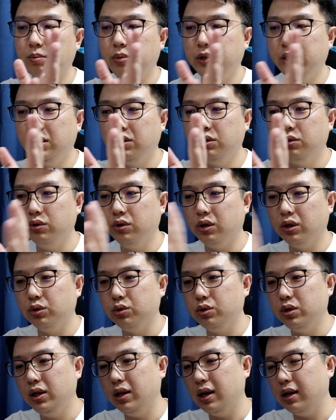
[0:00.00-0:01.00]
being glued
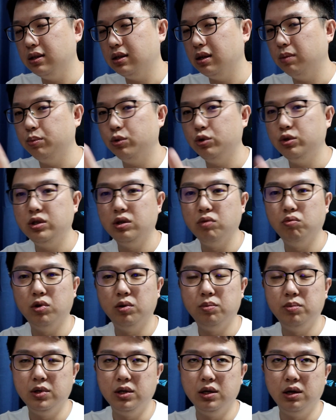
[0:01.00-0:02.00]
onto it, I suppose it
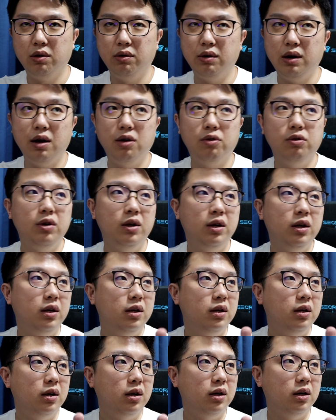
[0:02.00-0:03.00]
will be around
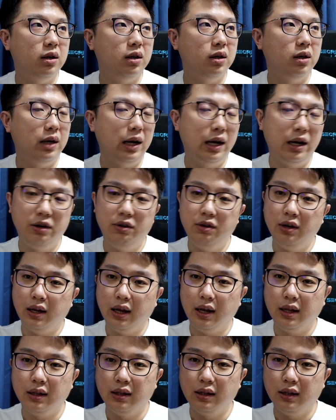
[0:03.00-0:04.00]

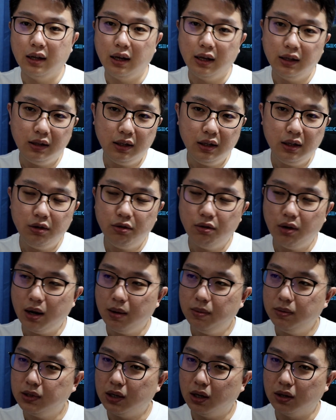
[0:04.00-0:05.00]
190
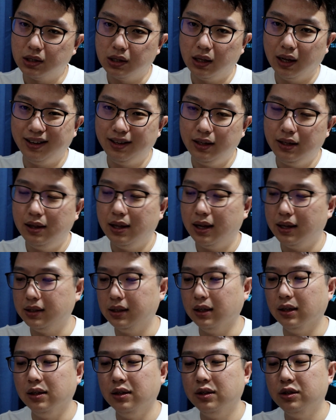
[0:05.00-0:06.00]
grams or slightly
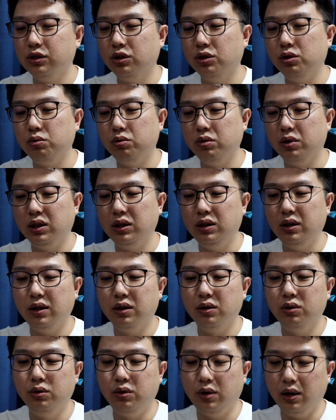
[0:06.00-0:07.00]
lesser. So we will
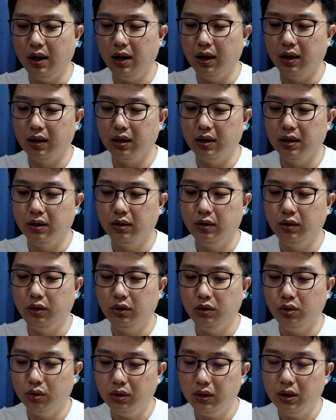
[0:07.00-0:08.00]
take a look at the
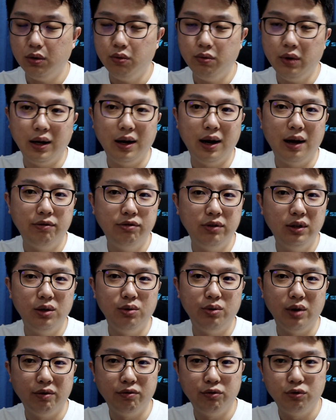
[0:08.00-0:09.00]
total weight after
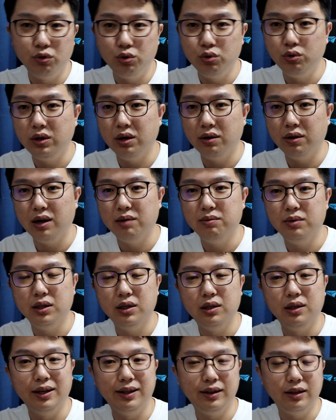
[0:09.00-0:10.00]
we have glued the
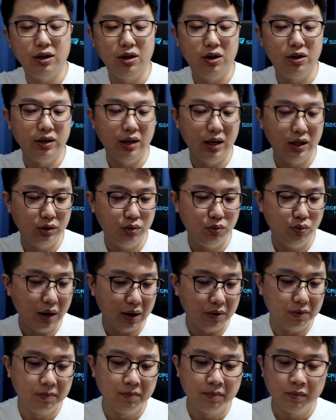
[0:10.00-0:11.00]
rubber later on as
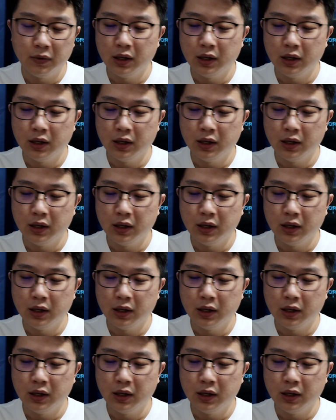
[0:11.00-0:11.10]
well.